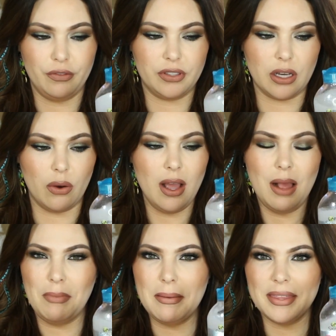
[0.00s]
so
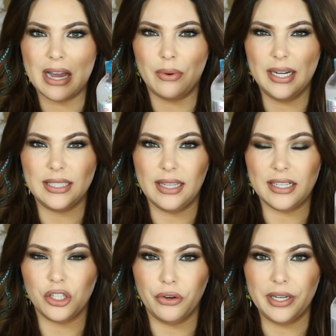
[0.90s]
maybe that one is
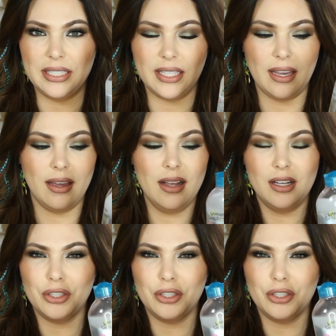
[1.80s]
less greasy.